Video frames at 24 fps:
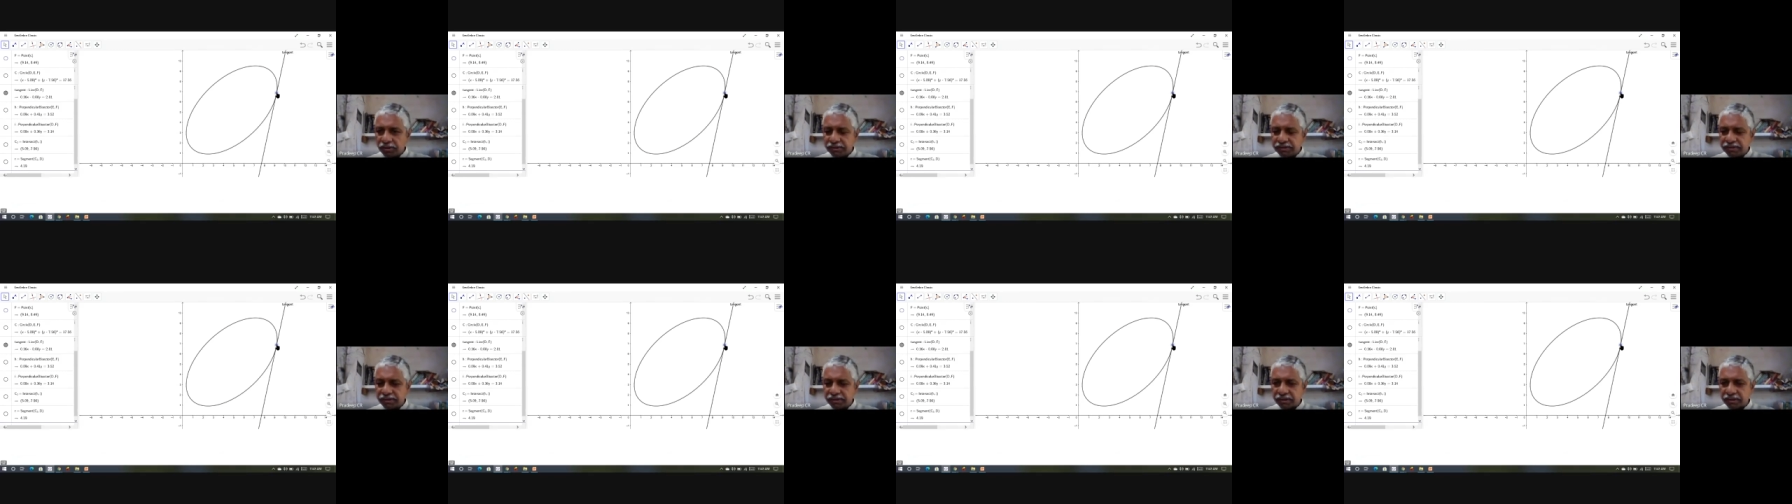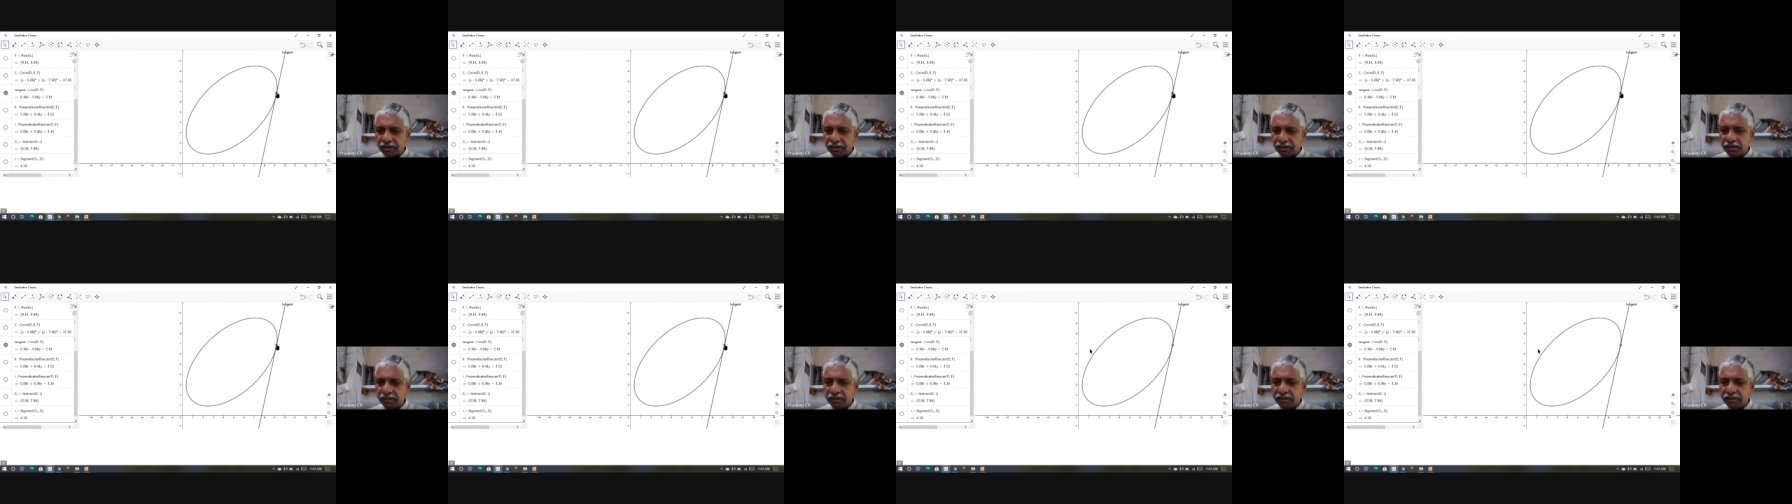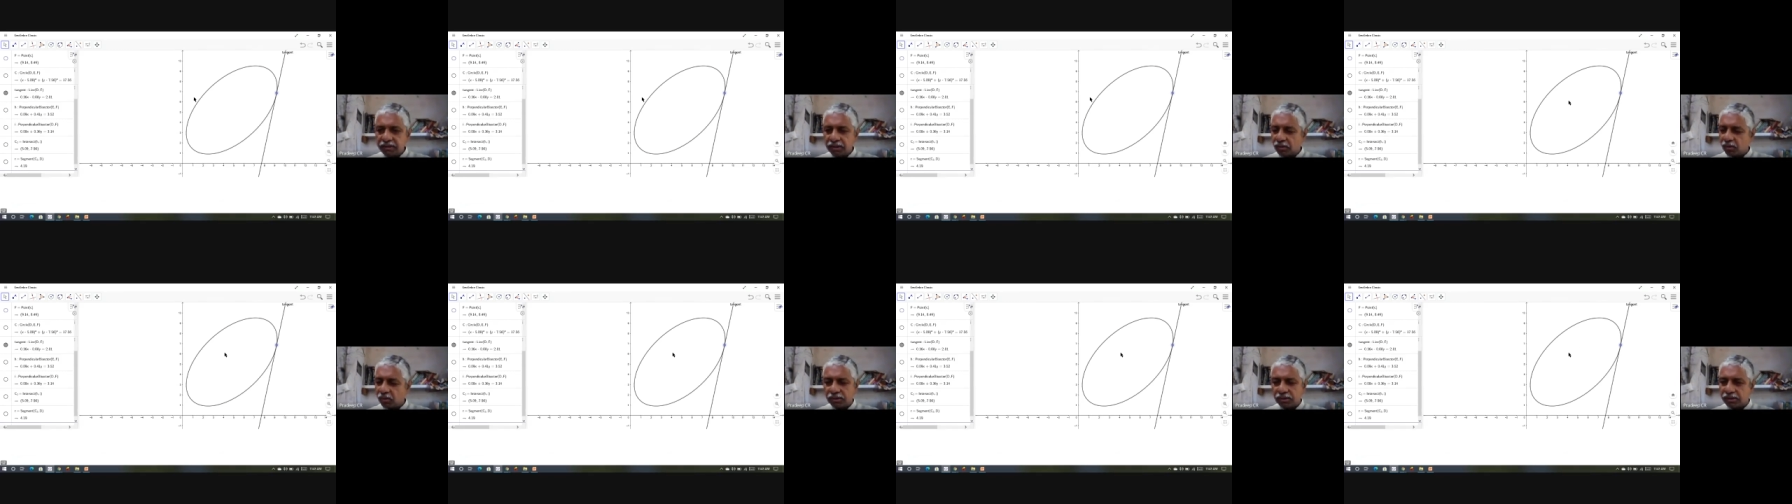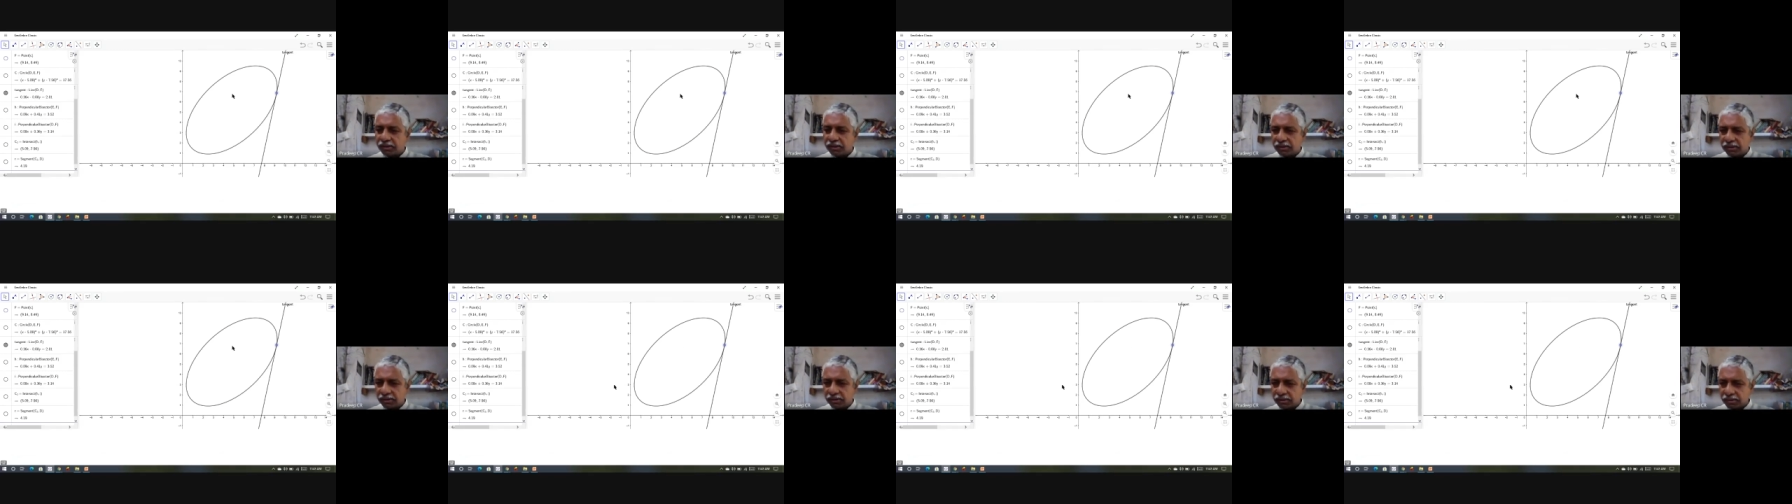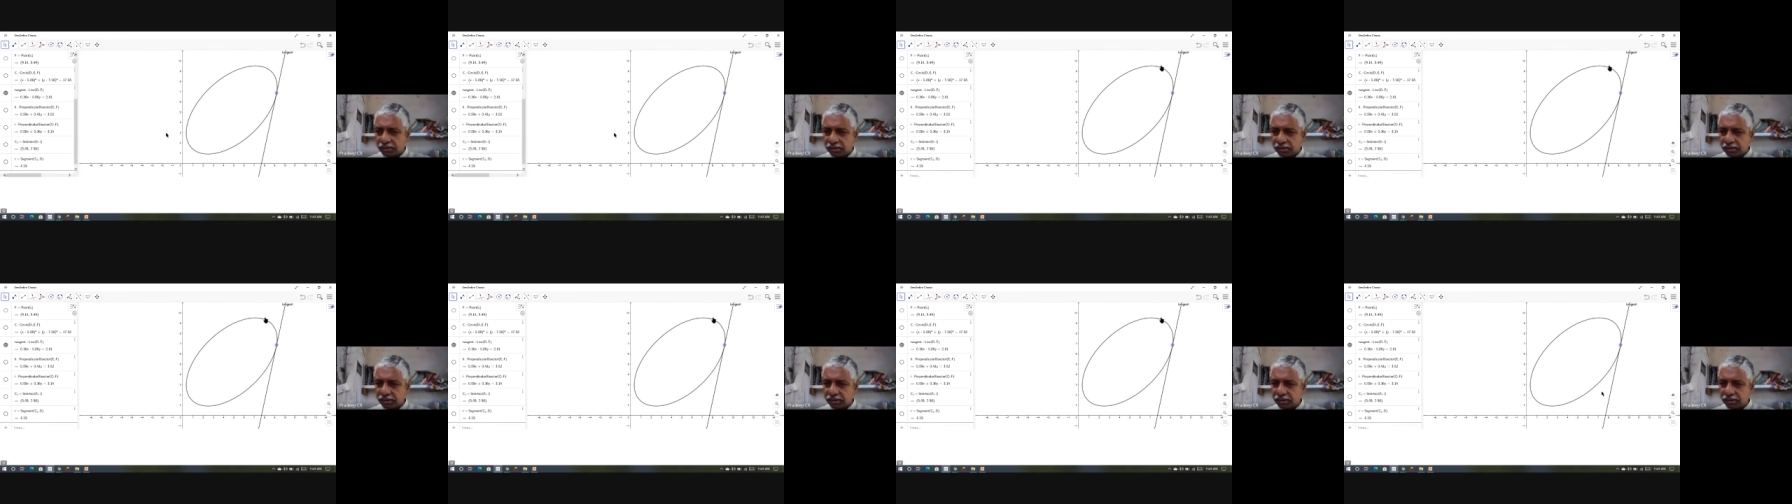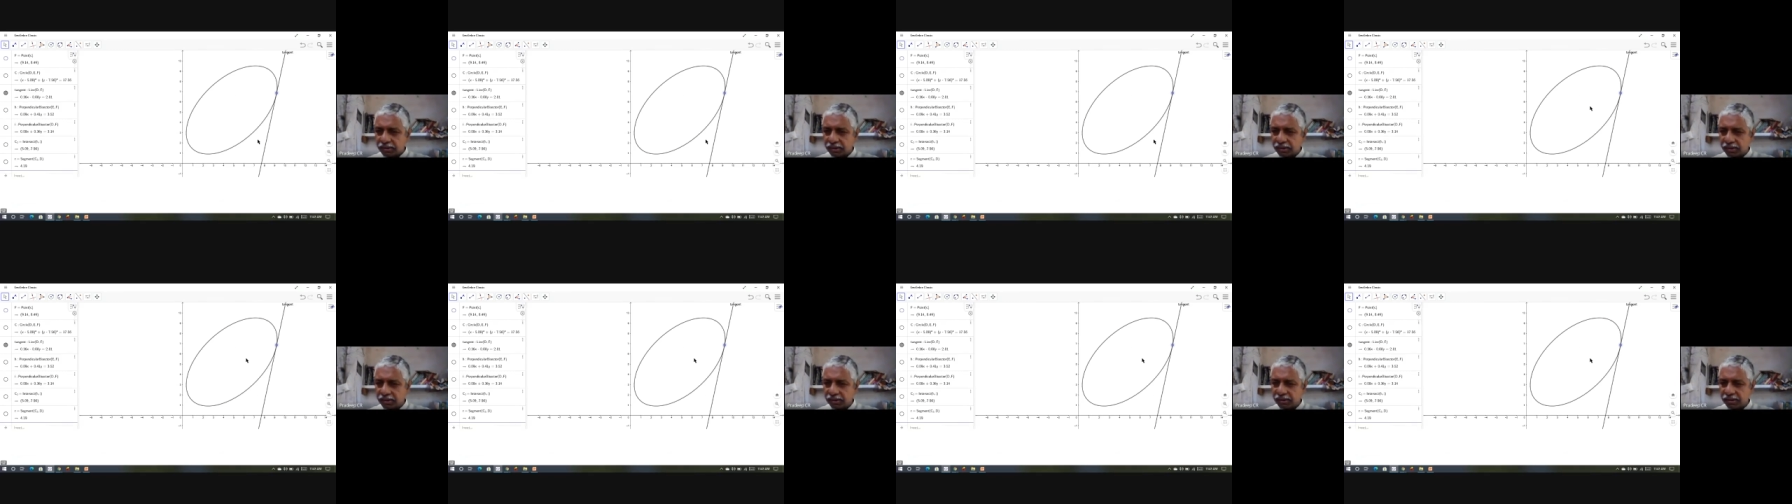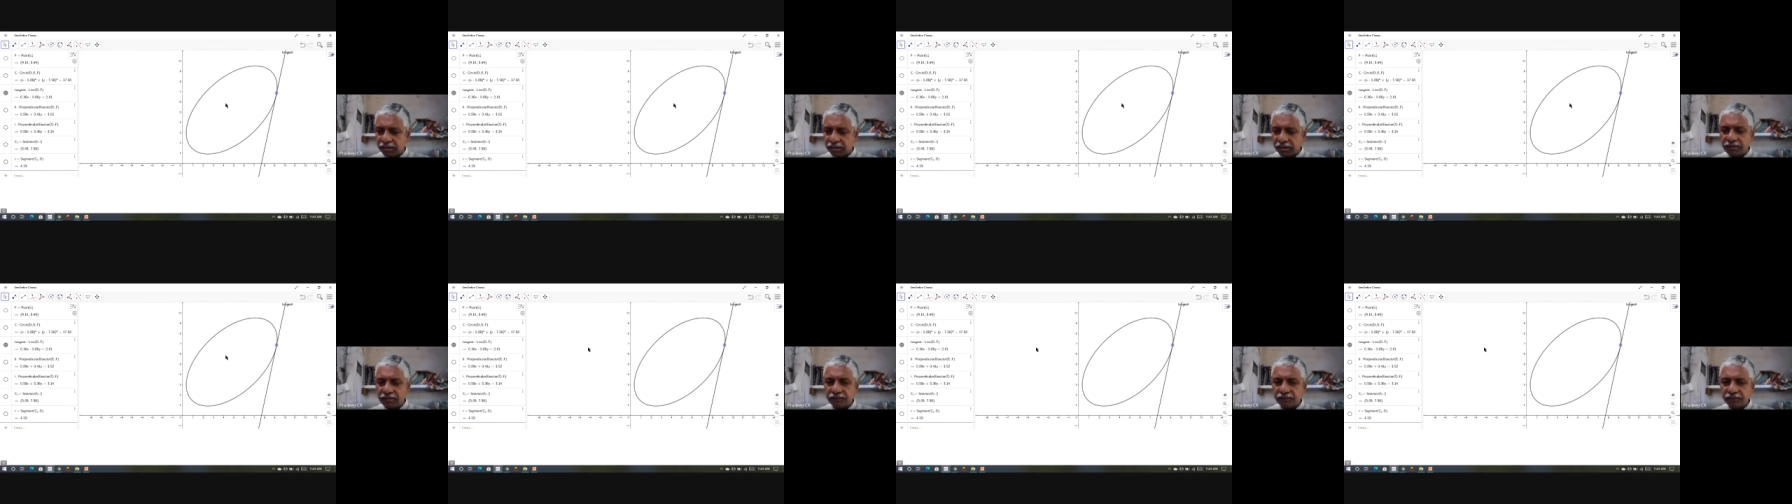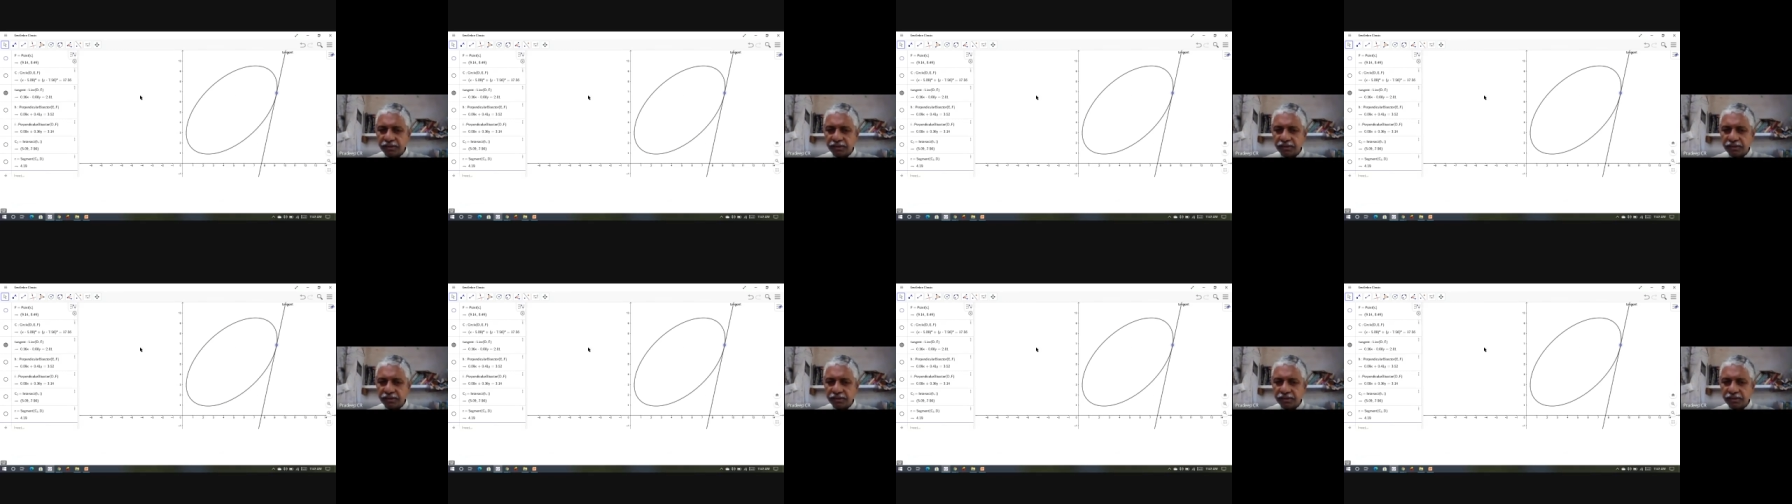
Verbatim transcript: circle on the uh, curve